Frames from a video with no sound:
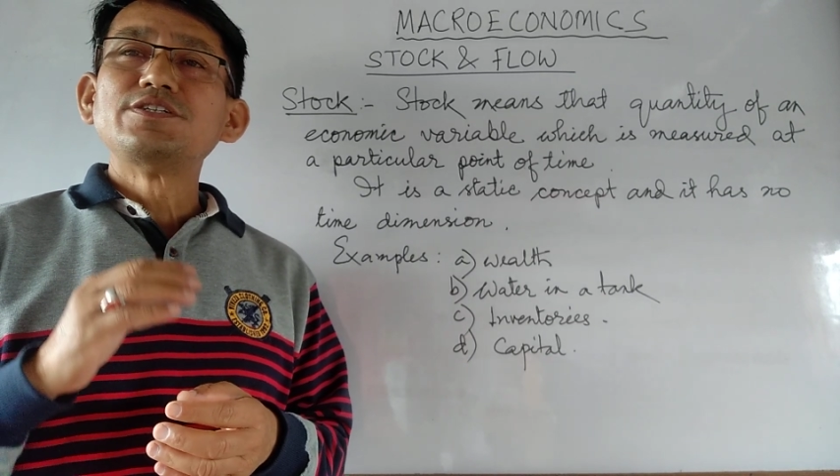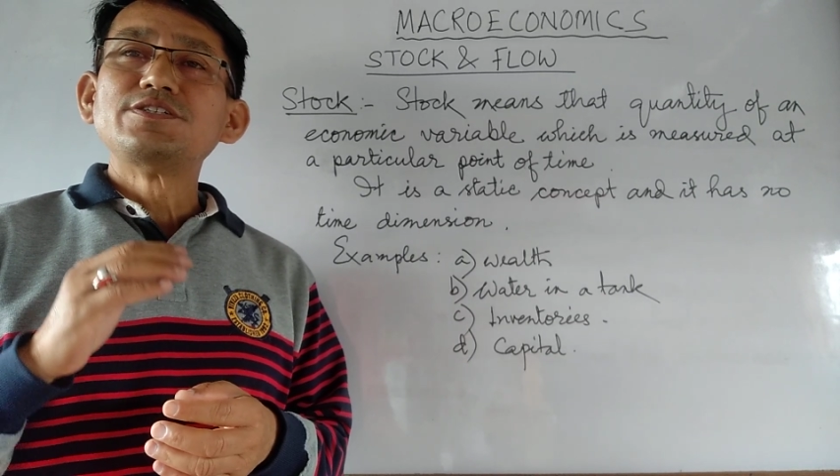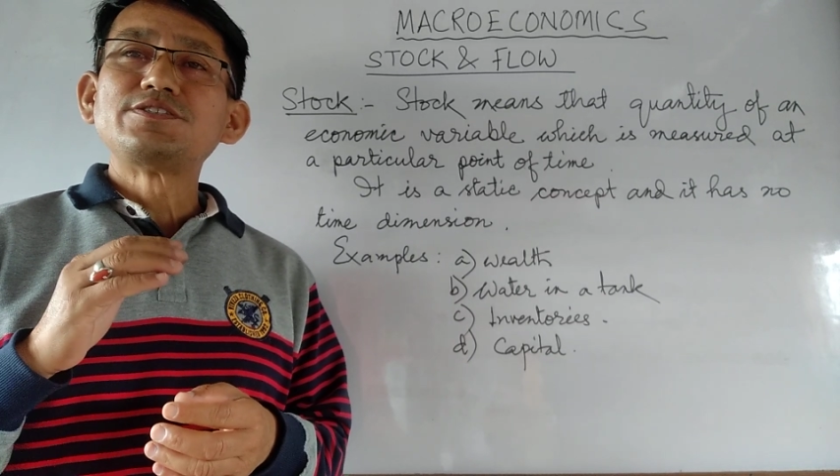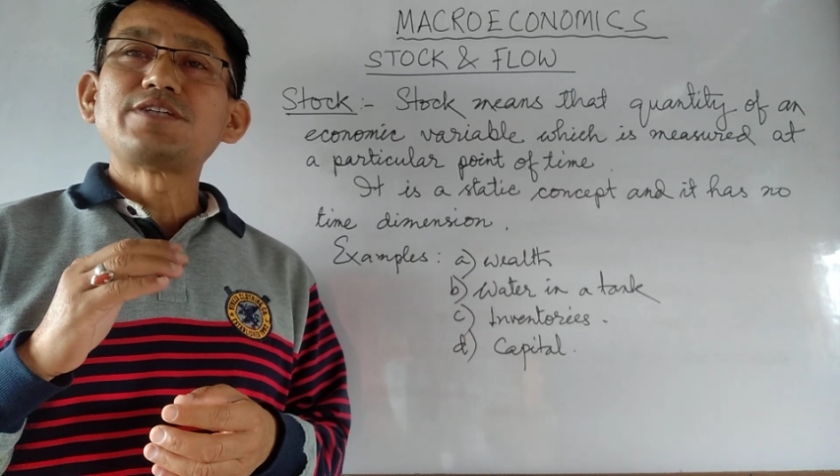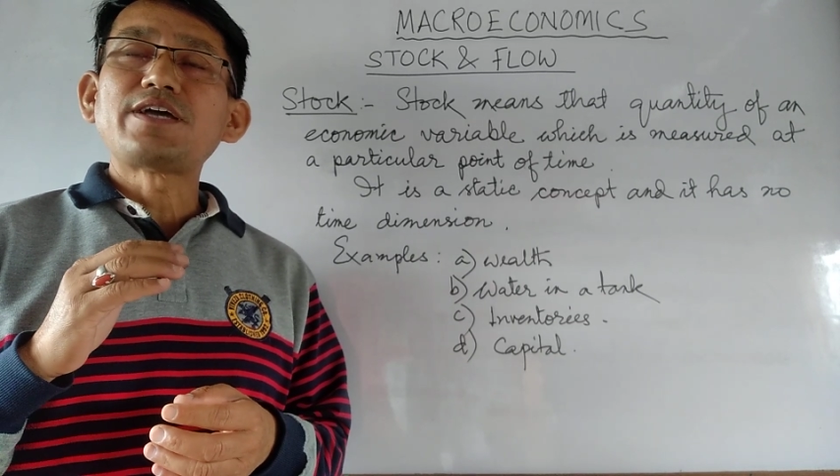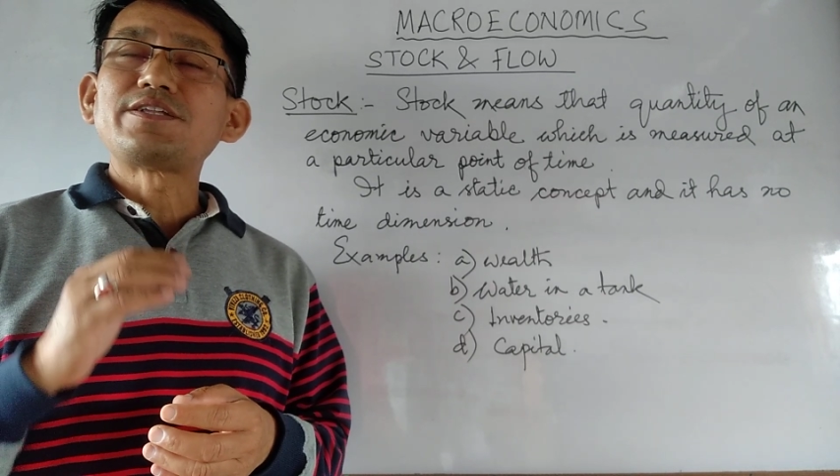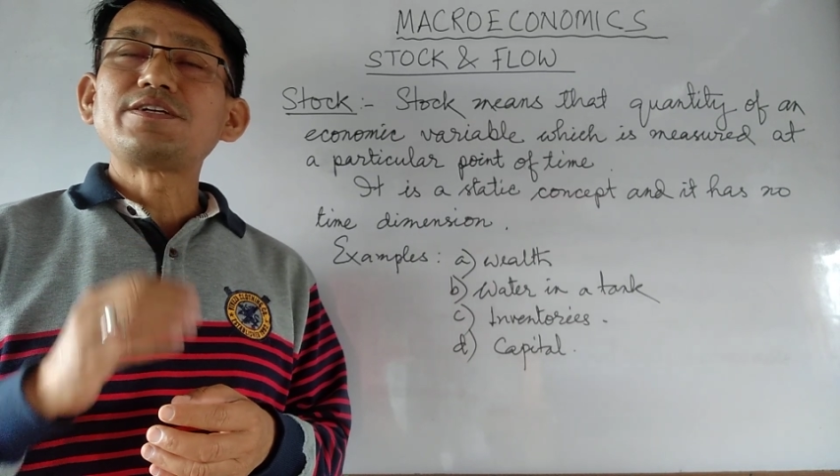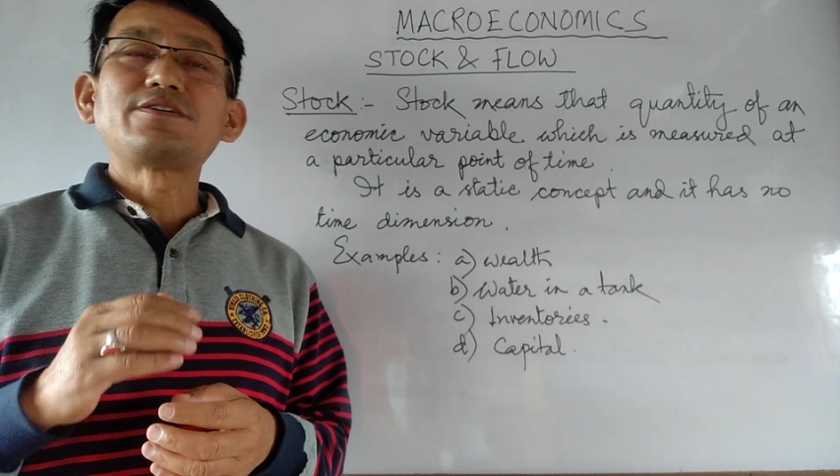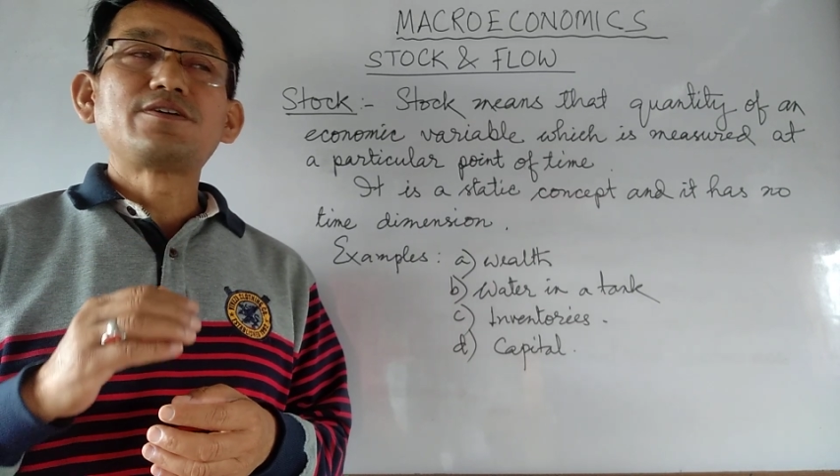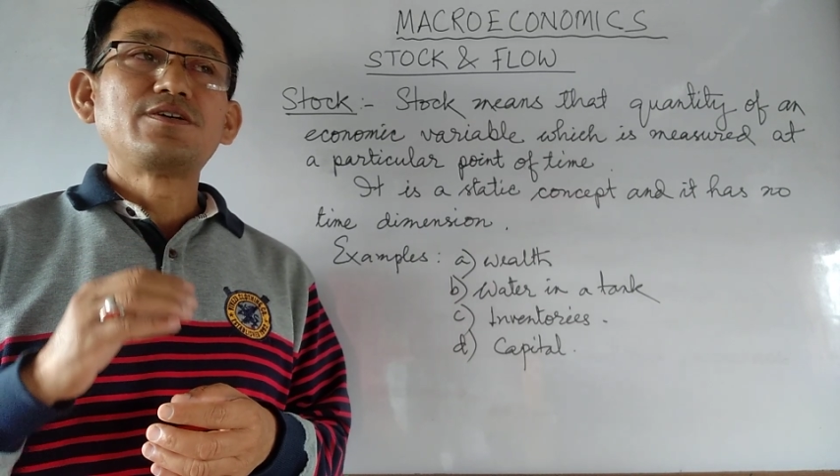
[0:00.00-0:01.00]

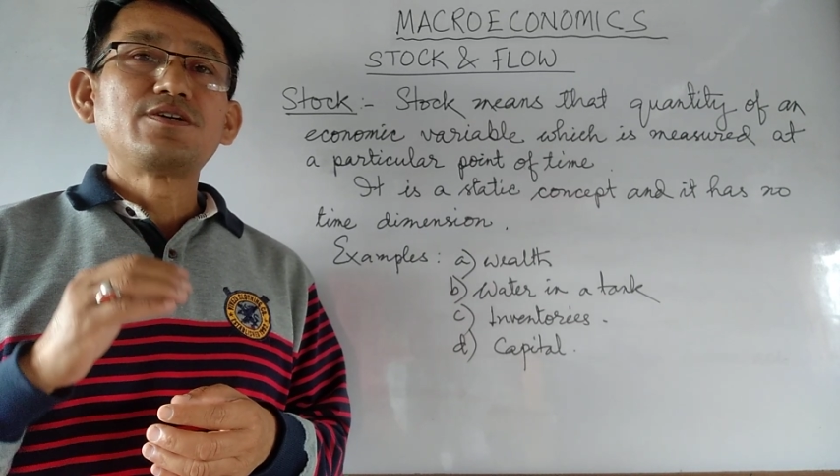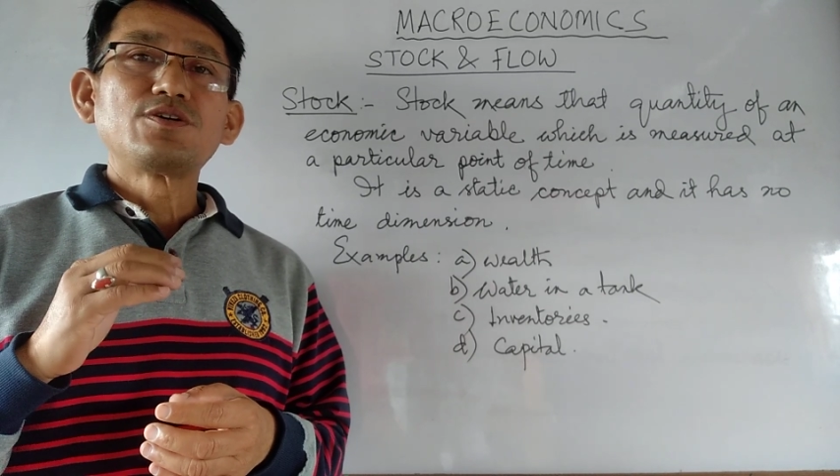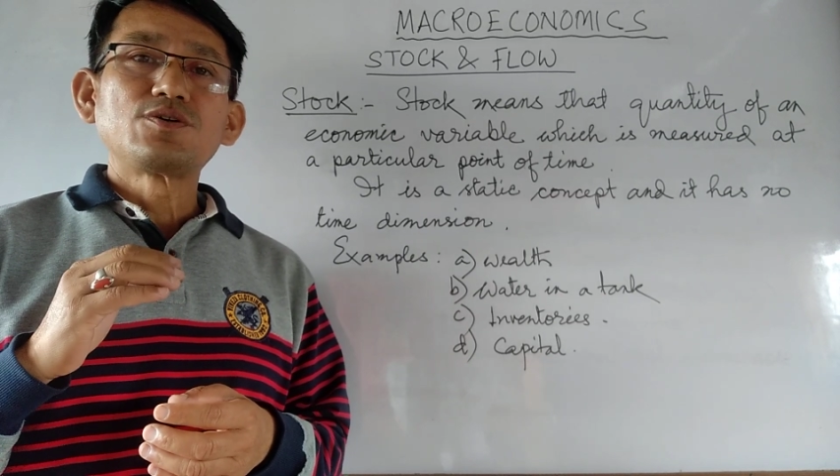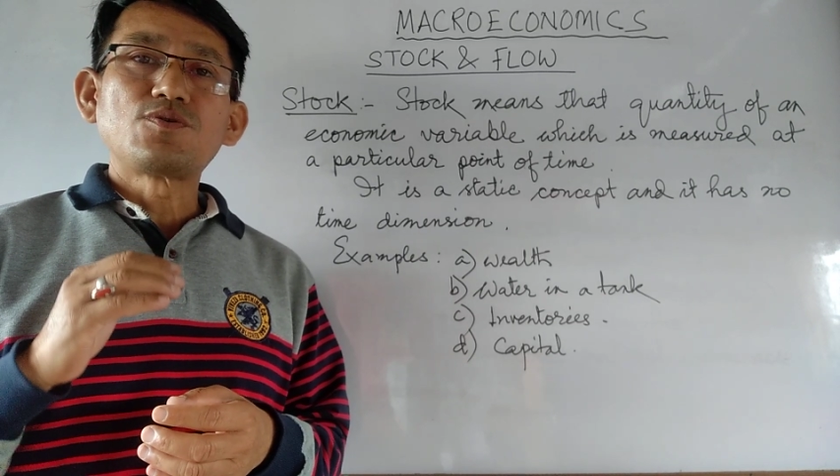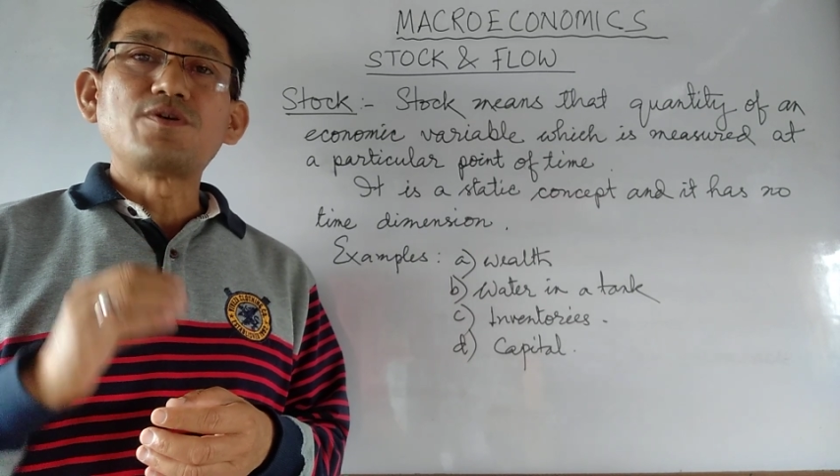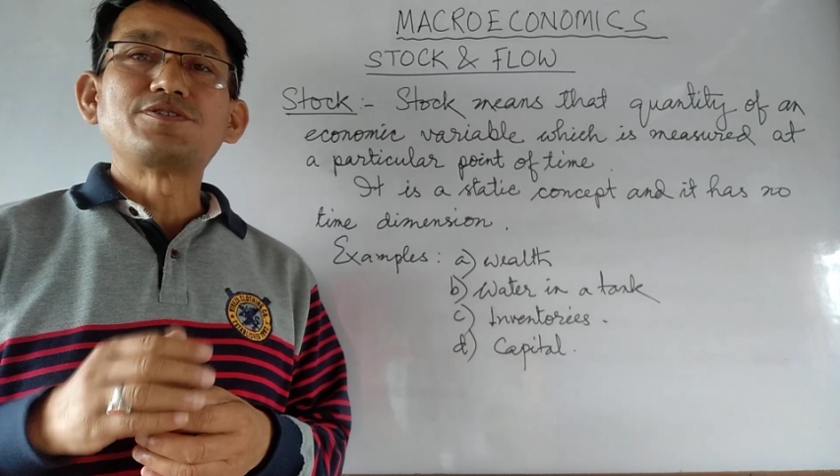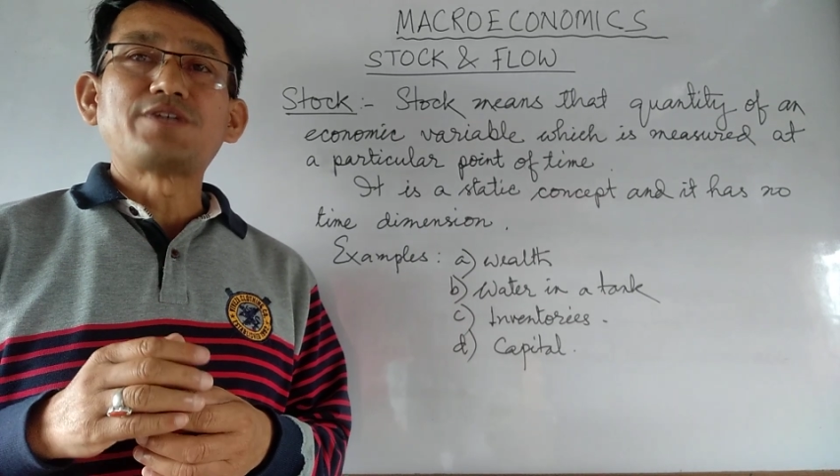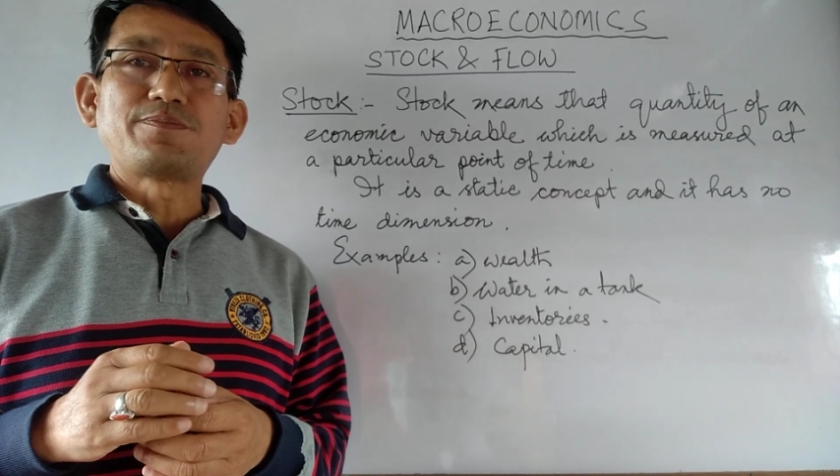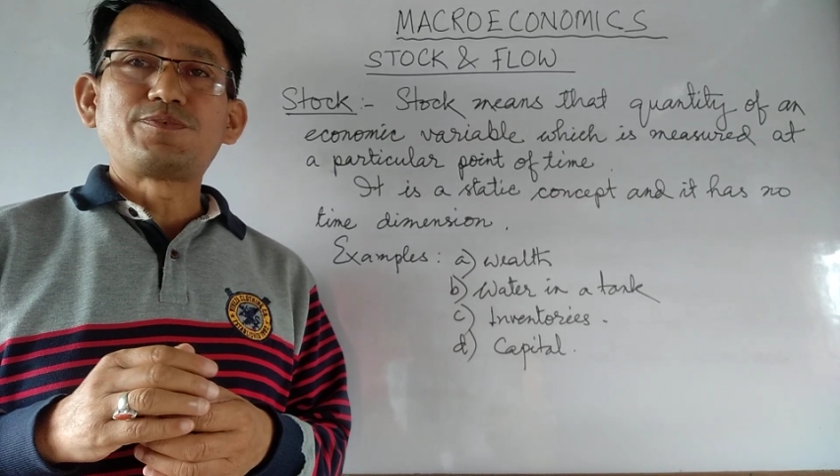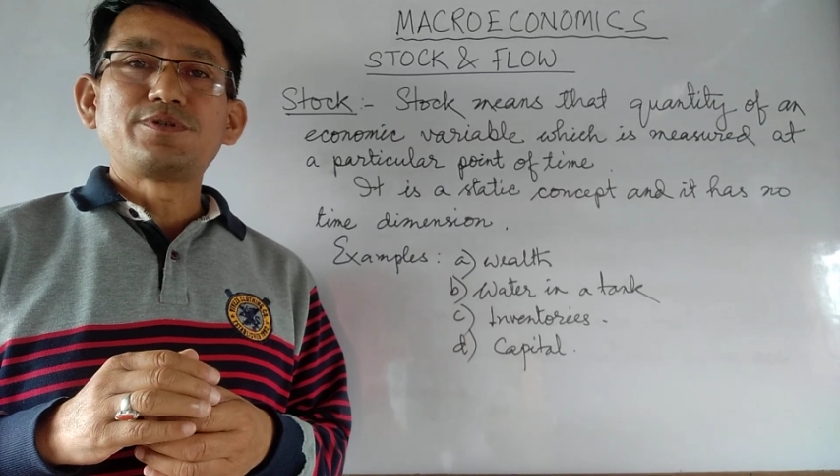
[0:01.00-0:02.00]
static
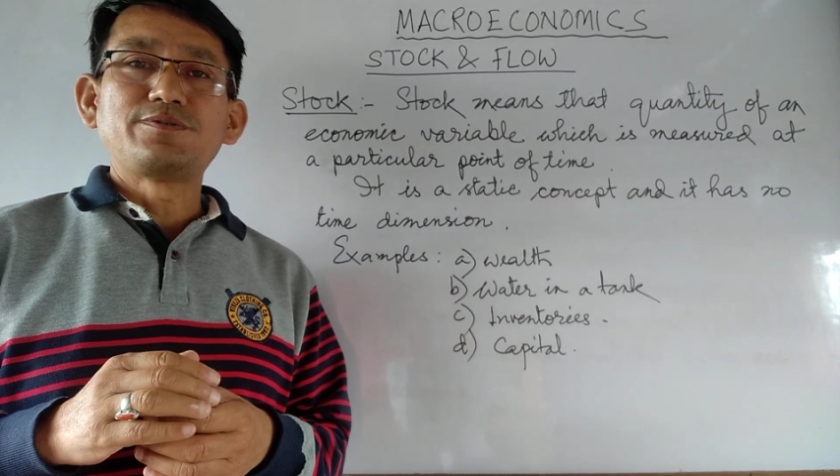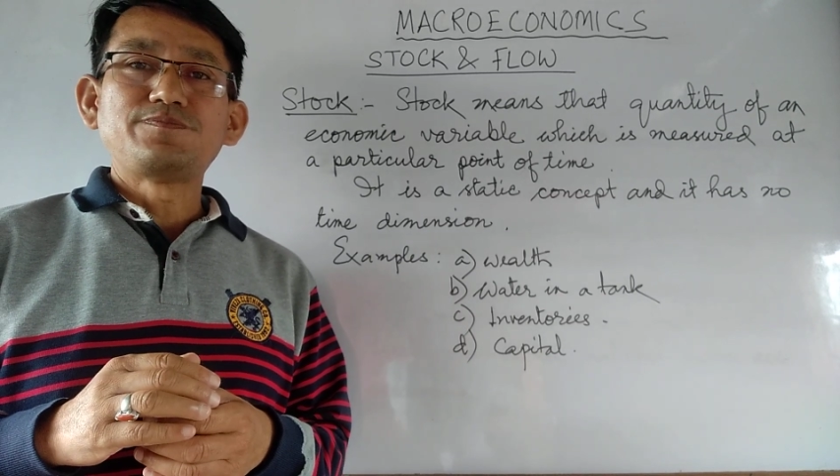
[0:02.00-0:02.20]
concept.